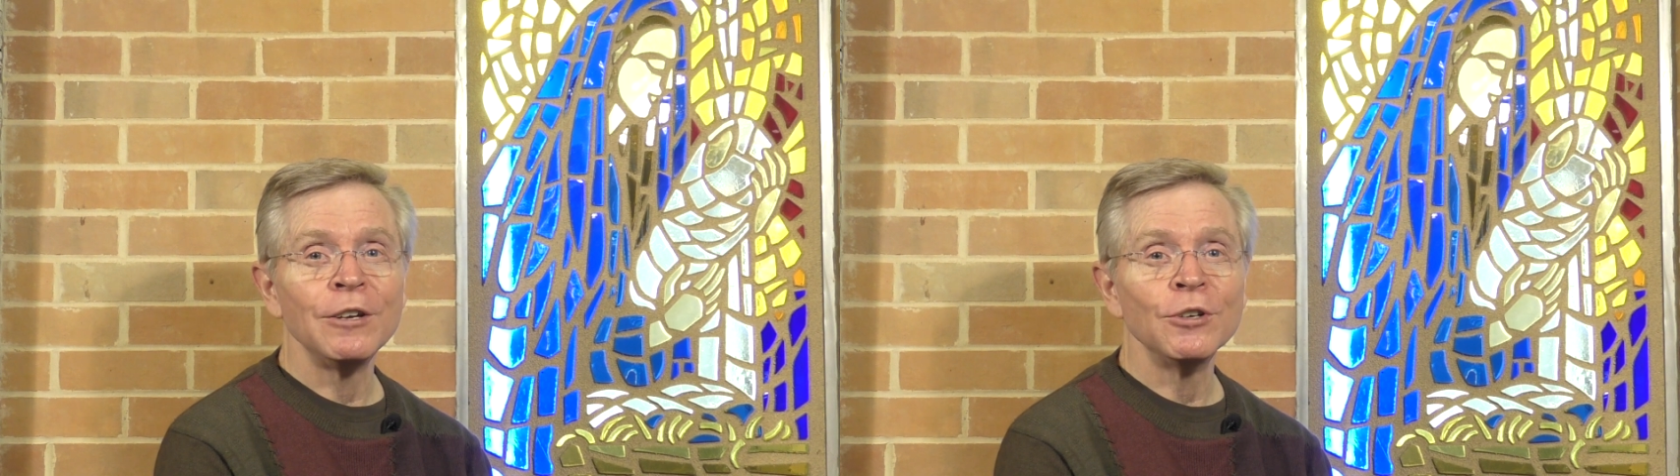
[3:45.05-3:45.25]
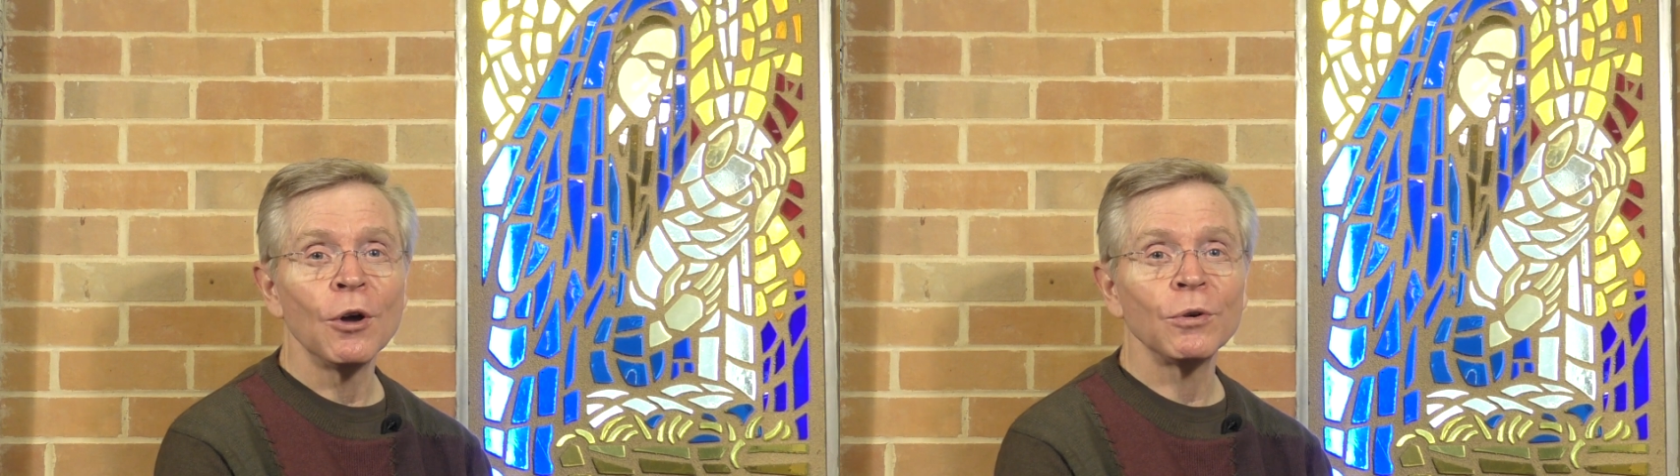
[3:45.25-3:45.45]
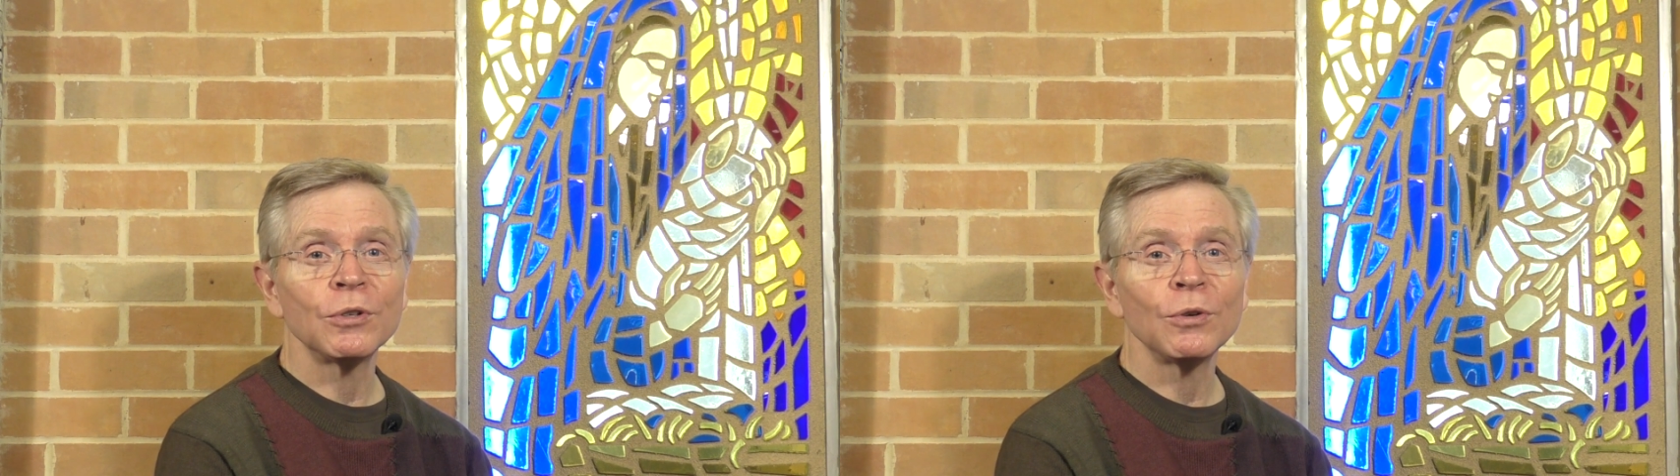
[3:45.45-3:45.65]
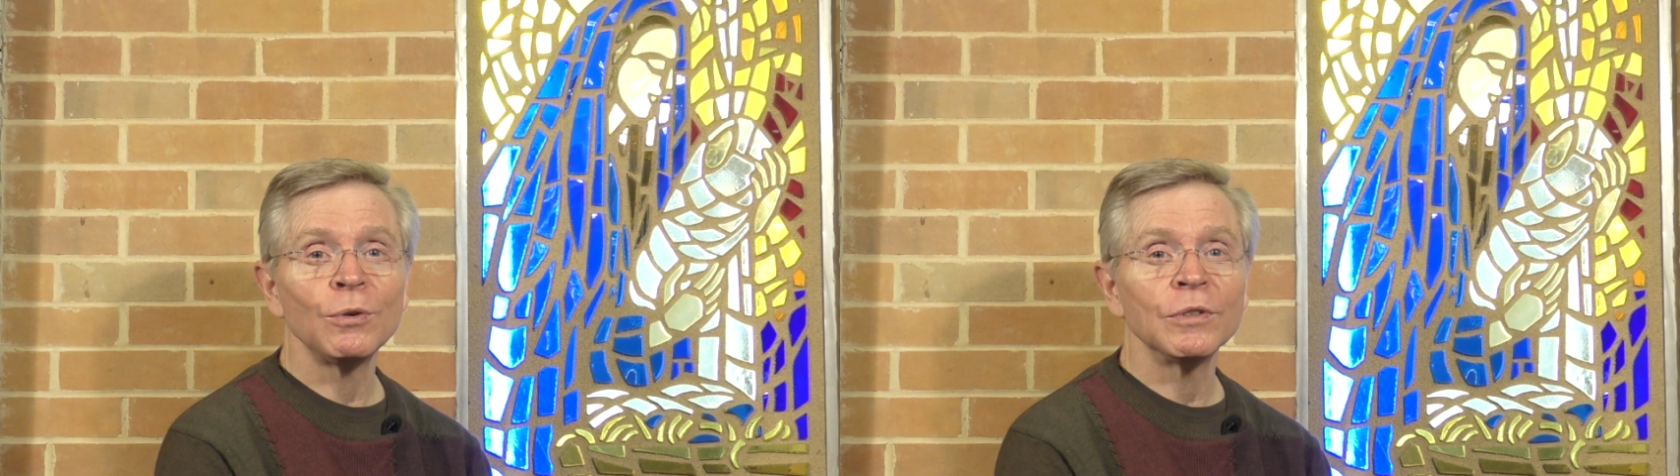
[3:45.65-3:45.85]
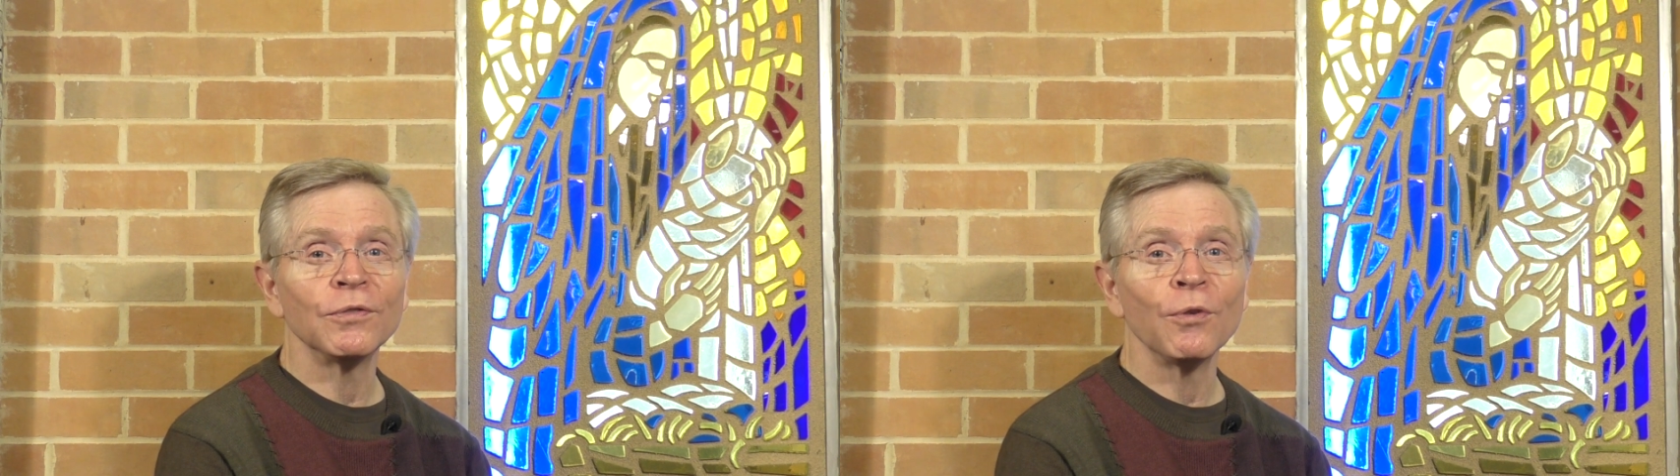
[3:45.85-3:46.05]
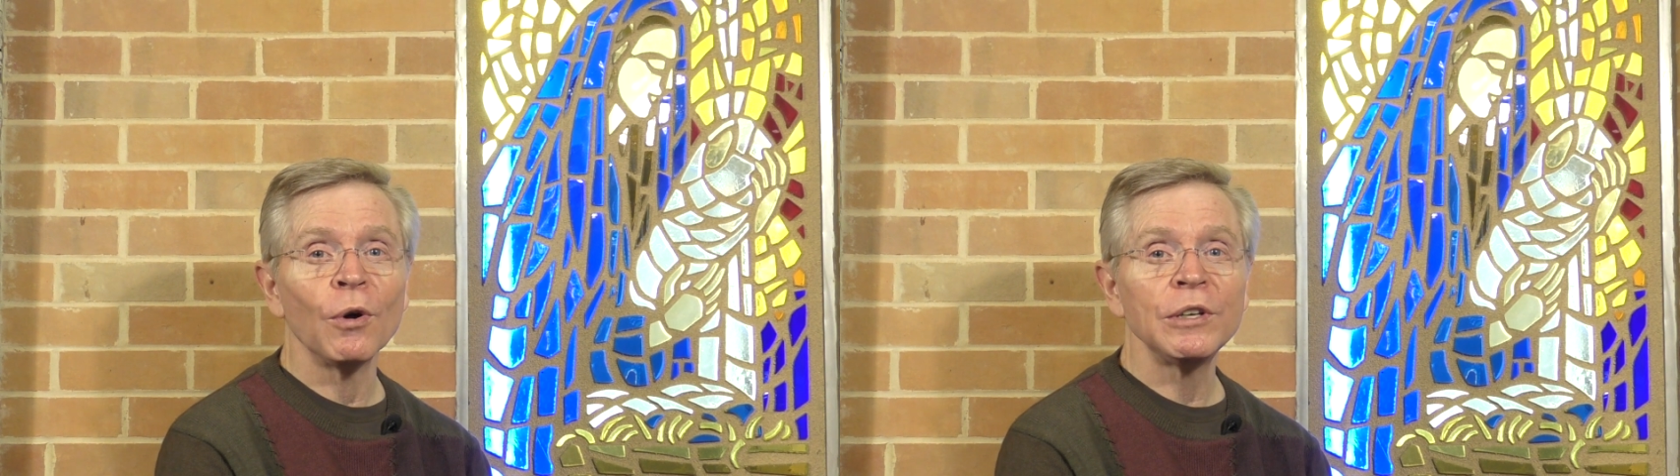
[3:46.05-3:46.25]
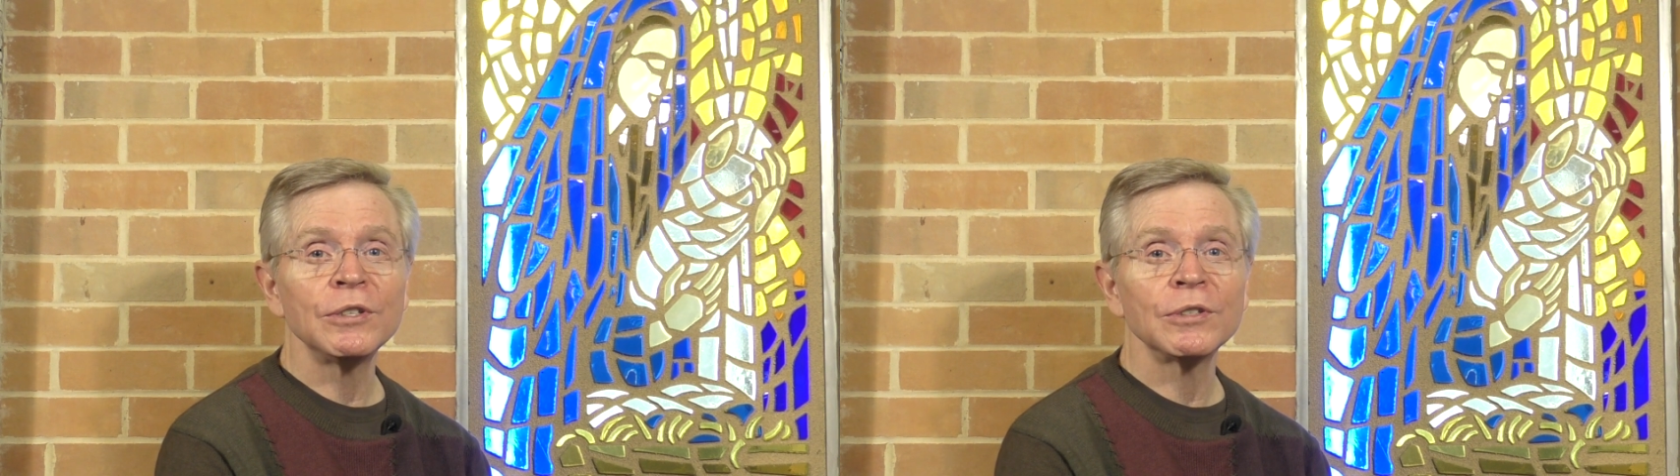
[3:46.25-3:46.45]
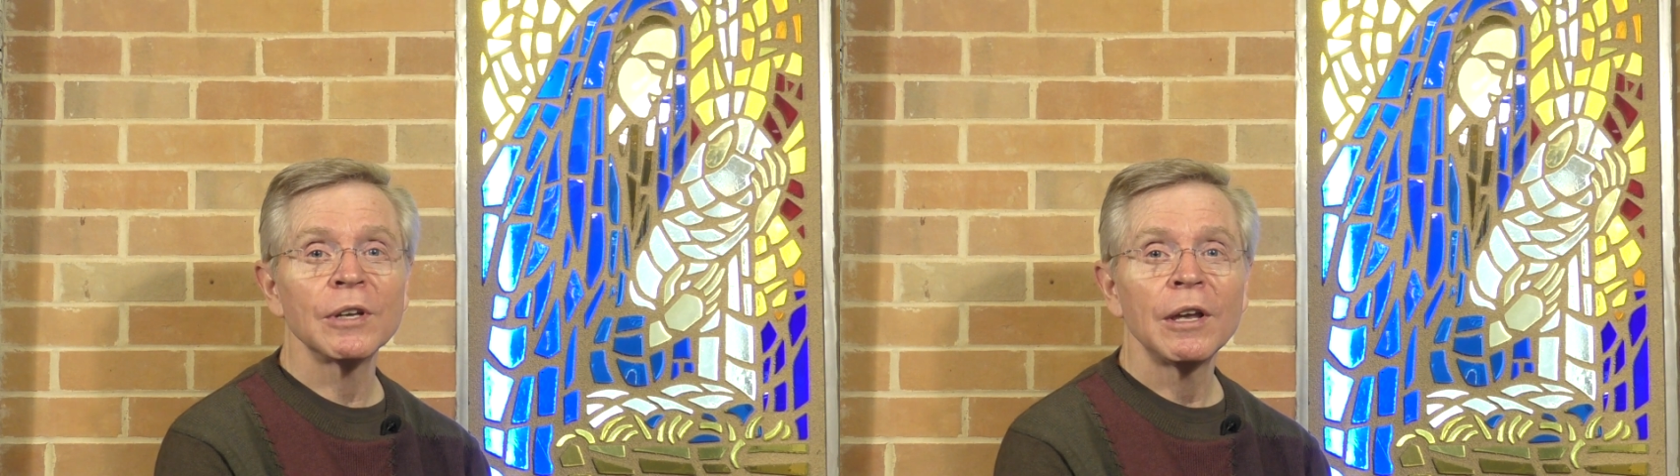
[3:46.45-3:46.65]
note whose
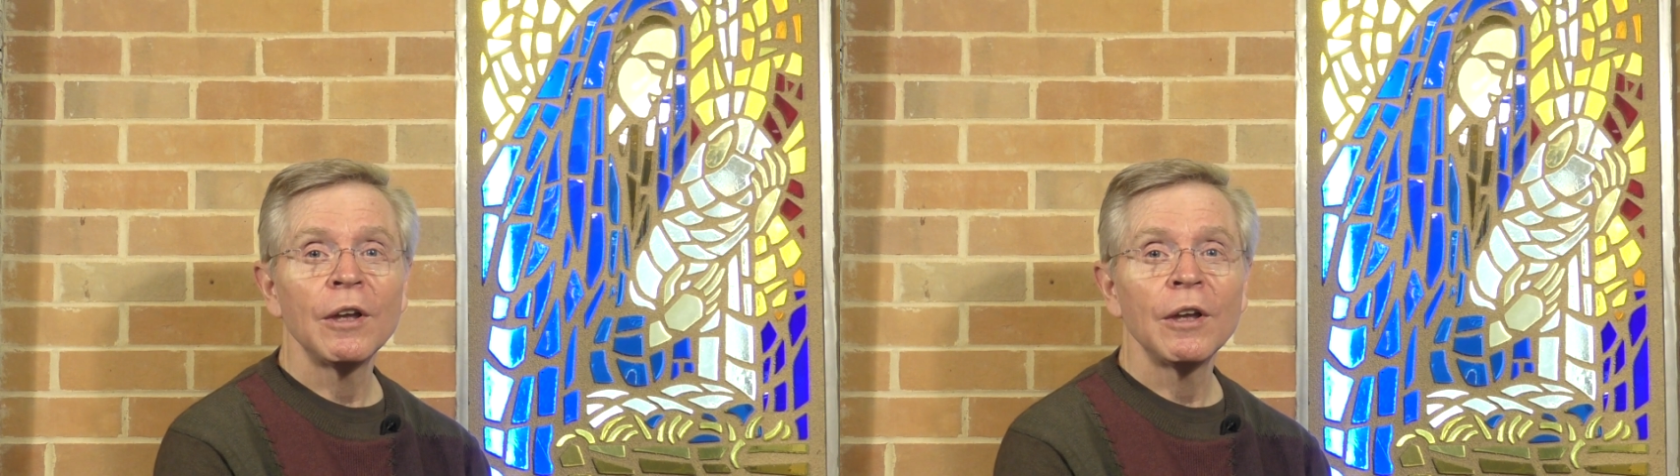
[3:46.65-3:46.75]
voice